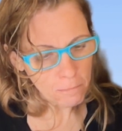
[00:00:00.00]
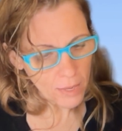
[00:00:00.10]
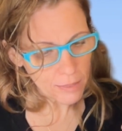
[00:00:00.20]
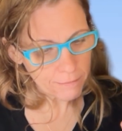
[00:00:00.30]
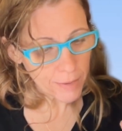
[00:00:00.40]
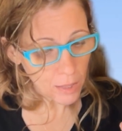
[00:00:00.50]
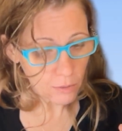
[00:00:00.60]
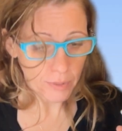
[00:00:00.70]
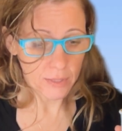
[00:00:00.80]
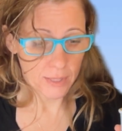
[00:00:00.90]
In the
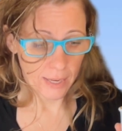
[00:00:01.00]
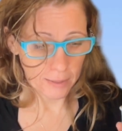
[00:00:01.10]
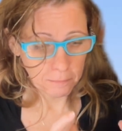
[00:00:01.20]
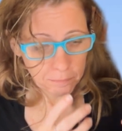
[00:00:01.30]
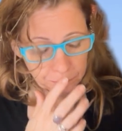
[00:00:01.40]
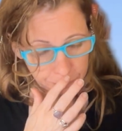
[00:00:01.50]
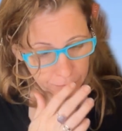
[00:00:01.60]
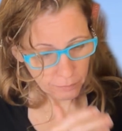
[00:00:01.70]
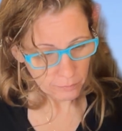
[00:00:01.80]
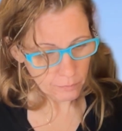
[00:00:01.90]
following sign,
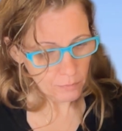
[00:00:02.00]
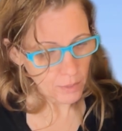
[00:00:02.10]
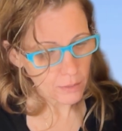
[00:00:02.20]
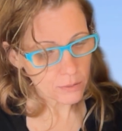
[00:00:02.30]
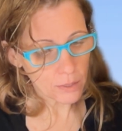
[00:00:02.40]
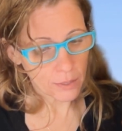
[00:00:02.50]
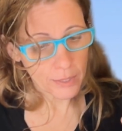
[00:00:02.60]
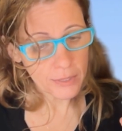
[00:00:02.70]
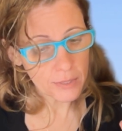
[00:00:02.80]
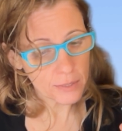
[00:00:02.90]

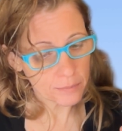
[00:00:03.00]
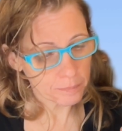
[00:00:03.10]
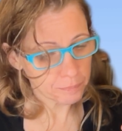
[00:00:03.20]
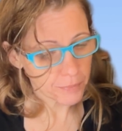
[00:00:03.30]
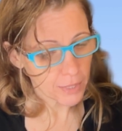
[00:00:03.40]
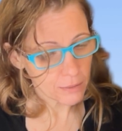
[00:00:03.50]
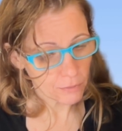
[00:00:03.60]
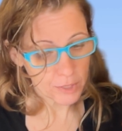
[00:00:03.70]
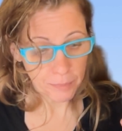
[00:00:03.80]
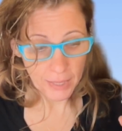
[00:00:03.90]
Taurus, the
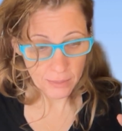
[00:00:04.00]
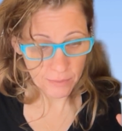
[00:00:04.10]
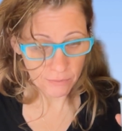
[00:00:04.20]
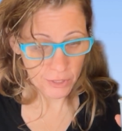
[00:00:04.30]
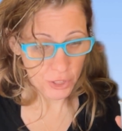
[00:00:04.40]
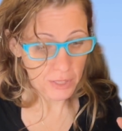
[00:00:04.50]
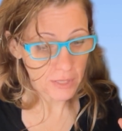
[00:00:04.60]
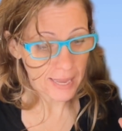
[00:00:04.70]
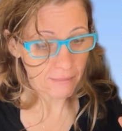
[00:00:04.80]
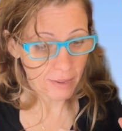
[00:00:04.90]
respective divisions
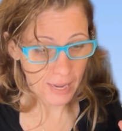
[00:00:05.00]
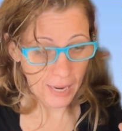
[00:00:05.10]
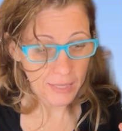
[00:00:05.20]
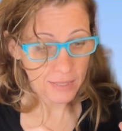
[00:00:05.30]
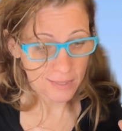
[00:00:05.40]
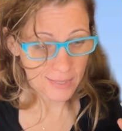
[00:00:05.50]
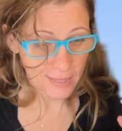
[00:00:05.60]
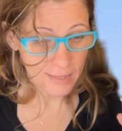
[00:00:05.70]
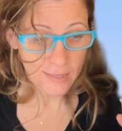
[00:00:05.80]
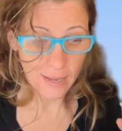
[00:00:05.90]
have 8,
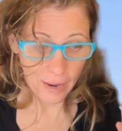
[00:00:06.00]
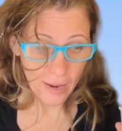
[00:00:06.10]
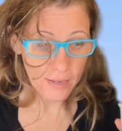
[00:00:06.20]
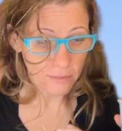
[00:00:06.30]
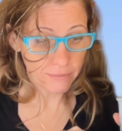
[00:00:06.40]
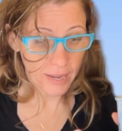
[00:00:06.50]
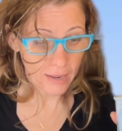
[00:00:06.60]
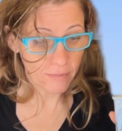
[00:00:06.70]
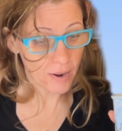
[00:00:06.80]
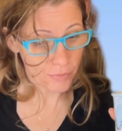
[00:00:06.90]
6, 8,
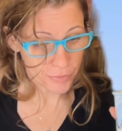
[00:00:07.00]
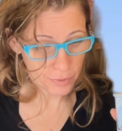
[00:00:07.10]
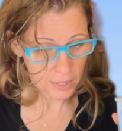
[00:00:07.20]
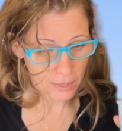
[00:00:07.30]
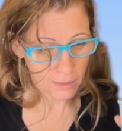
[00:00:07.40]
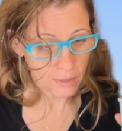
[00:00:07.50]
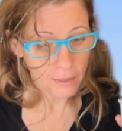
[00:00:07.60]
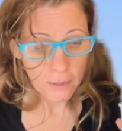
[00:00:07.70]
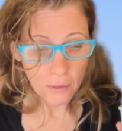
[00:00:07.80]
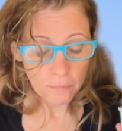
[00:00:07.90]
5, and 3.
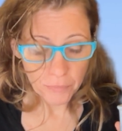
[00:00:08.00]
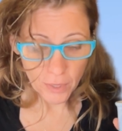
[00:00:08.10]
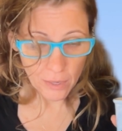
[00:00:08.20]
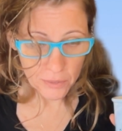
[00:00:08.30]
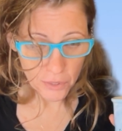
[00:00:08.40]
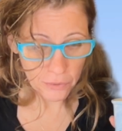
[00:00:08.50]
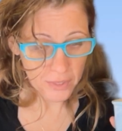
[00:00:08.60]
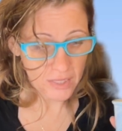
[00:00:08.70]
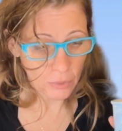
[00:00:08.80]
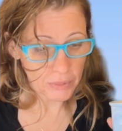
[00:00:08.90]
Also, the
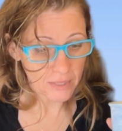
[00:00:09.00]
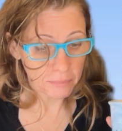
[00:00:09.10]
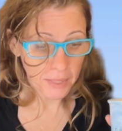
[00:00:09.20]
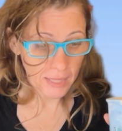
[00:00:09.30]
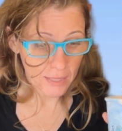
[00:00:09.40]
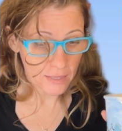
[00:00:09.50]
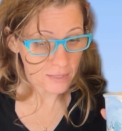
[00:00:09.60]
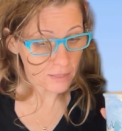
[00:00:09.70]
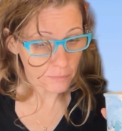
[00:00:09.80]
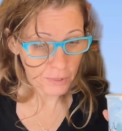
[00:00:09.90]
sequence of planets
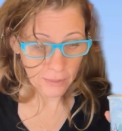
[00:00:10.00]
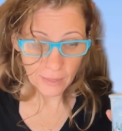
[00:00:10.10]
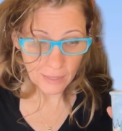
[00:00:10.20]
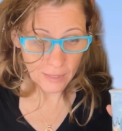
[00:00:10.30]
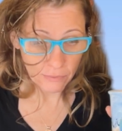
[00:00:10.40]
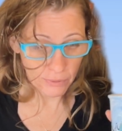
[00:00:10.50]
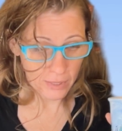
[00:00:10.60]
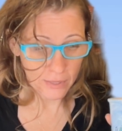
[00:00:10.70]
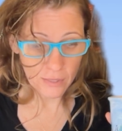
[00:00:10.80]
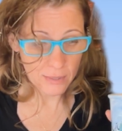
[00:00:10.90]
is completely different
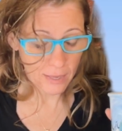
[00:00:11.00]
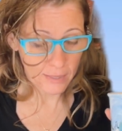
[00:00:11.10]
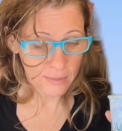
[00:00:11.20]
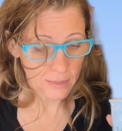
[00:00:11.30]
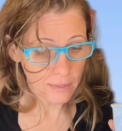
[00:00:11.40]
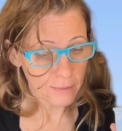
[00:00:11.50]
in these signs.